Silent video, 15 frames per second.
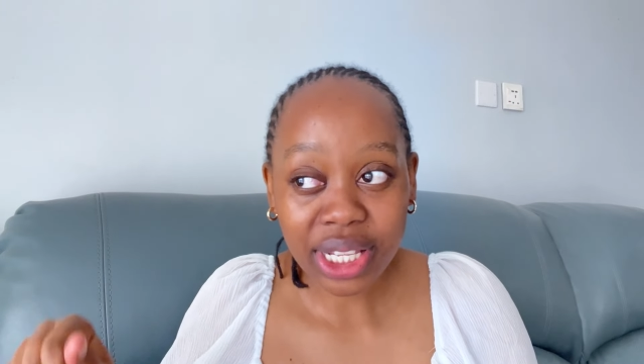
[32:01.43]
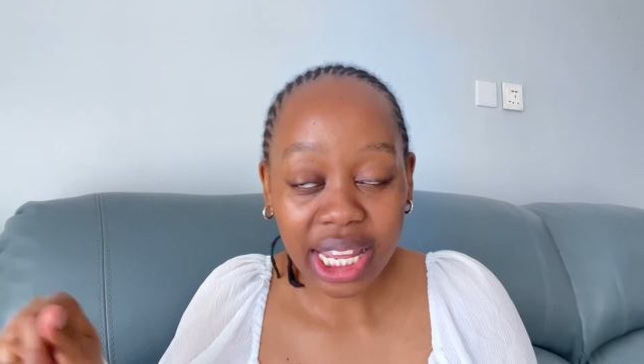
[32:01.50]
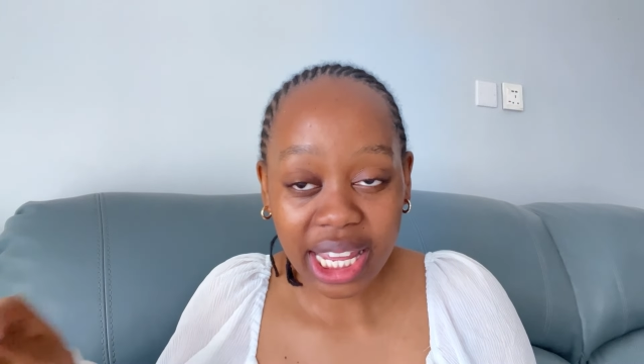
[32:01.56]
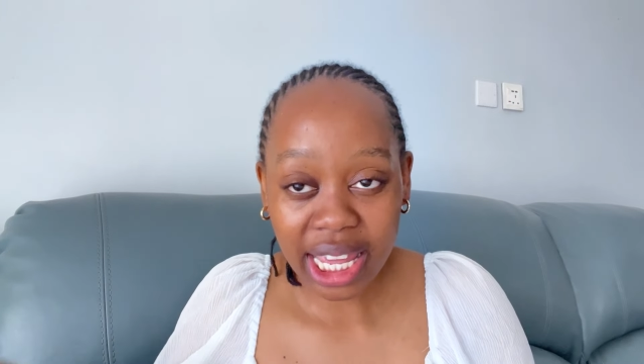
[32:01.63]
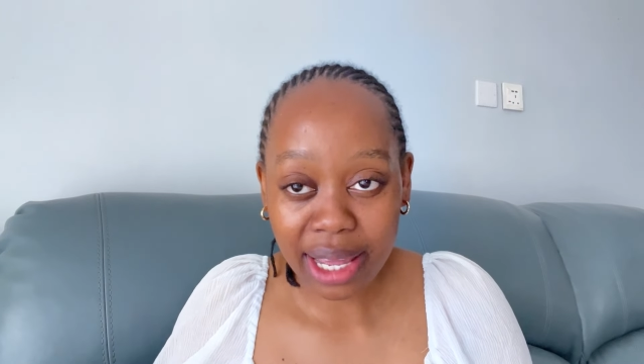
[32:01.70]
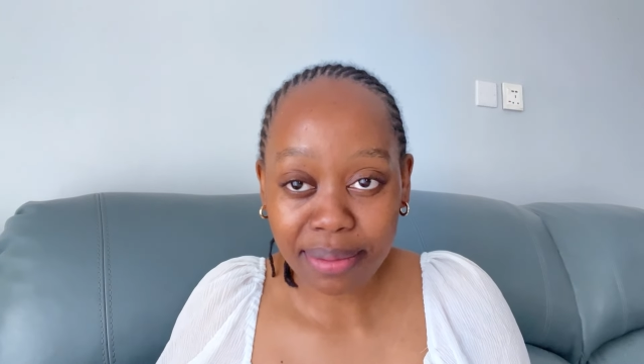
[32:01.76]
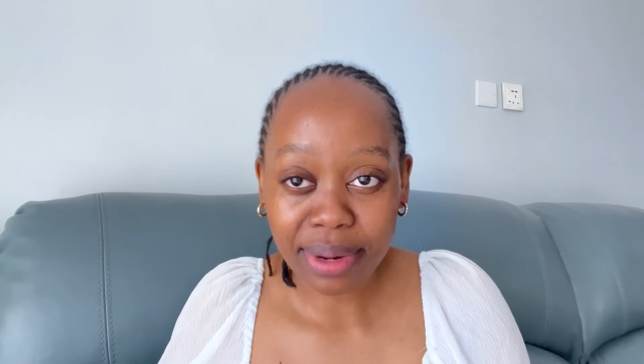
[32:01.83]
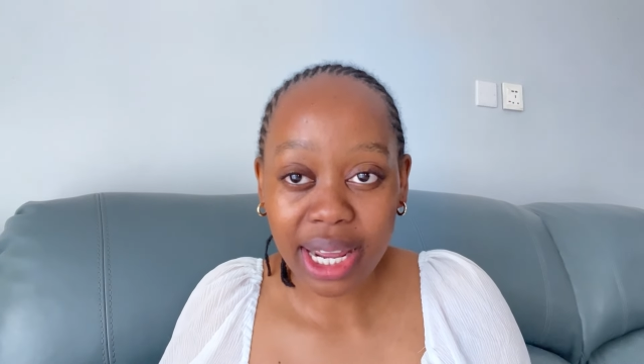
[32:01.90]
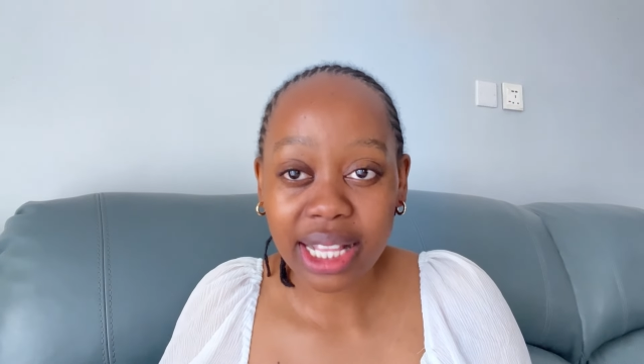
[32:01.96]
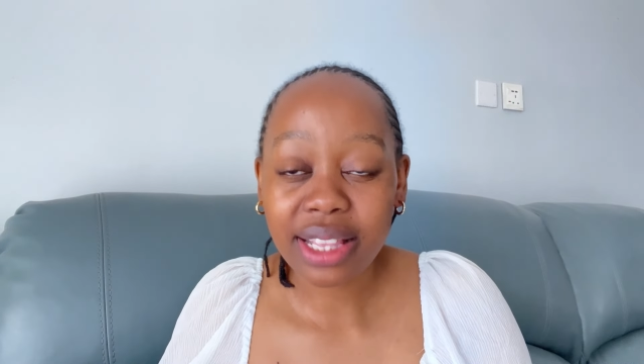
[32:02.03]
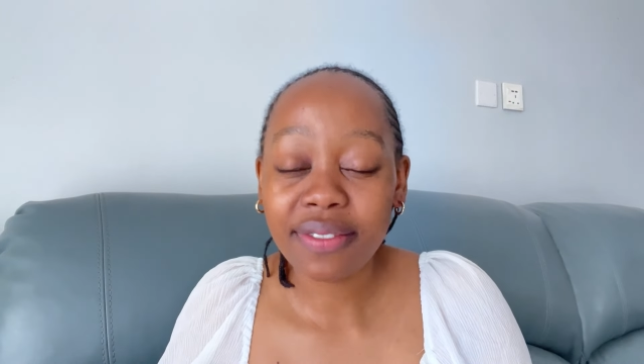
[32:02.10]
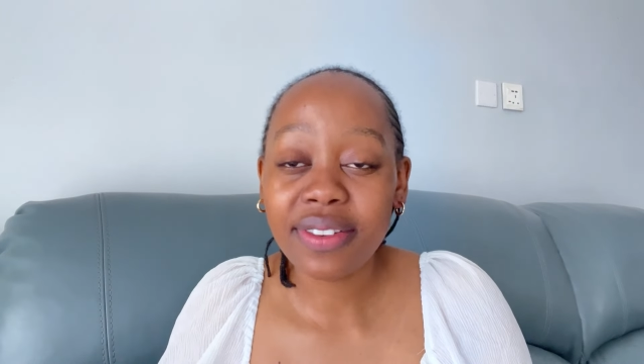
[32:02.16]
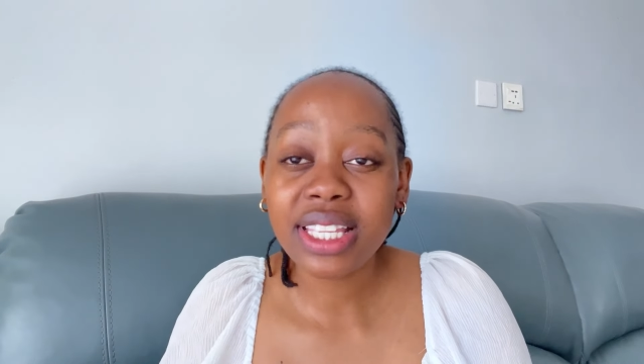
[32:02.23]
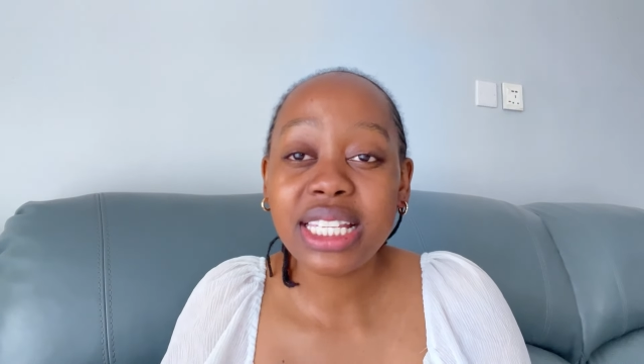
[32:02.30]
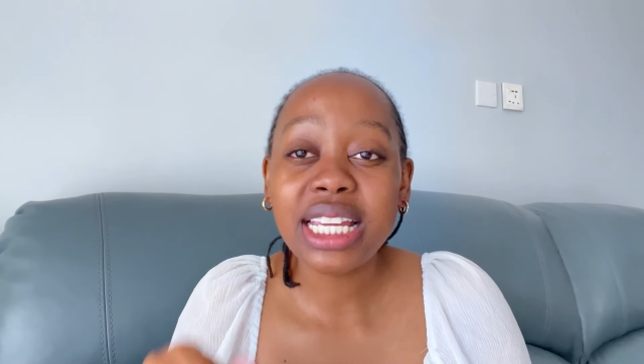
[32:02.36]
they came, right? The
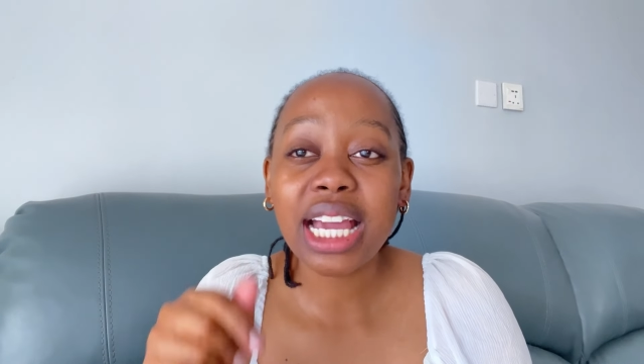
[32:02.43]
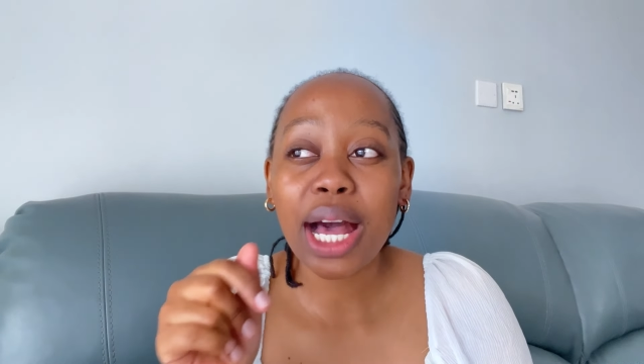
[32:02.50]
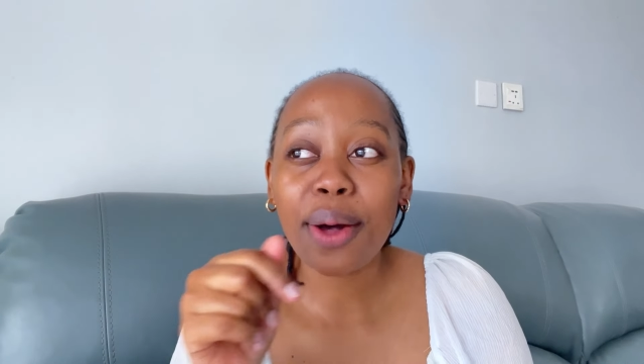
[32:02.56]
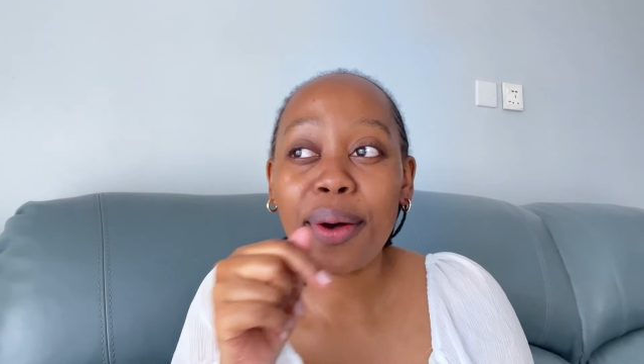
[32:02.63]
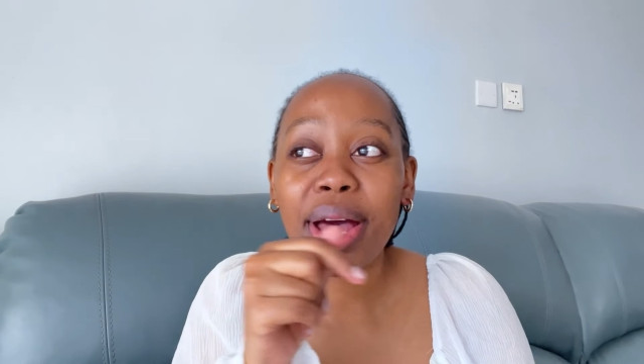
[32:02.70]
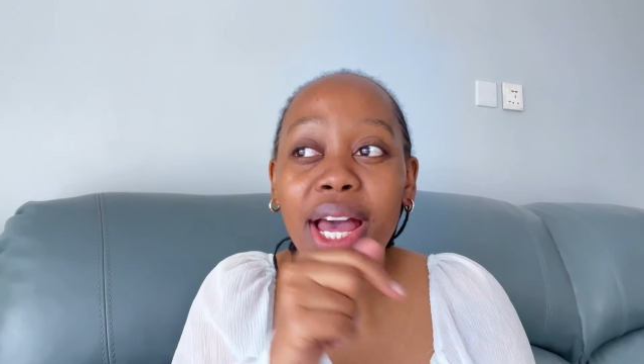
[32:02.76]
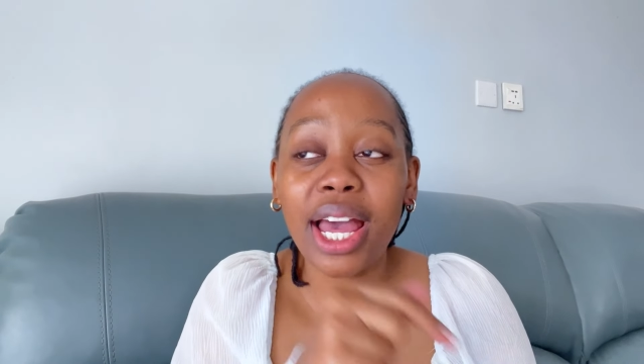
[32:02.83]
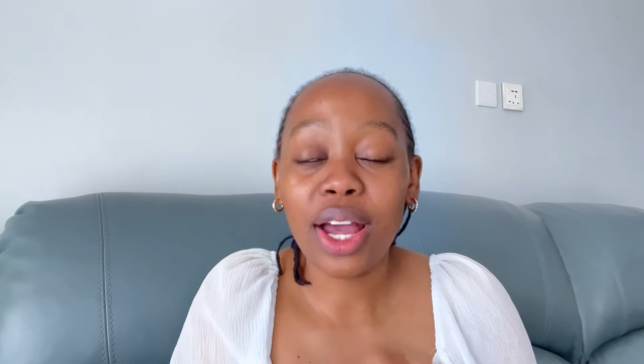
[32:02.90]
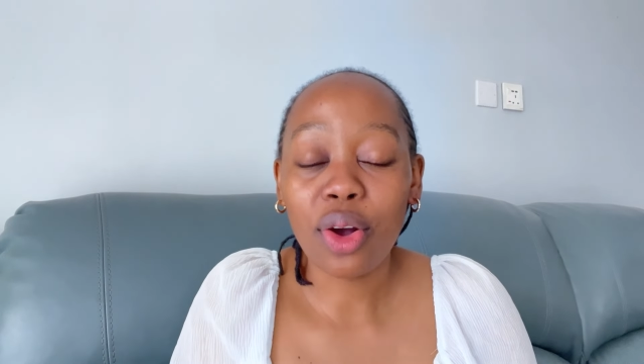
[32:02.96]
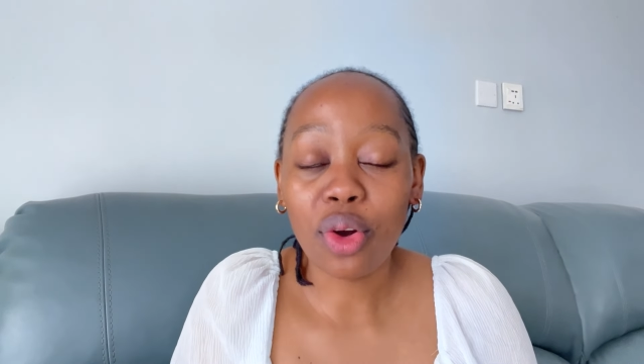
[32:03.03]
visiting hour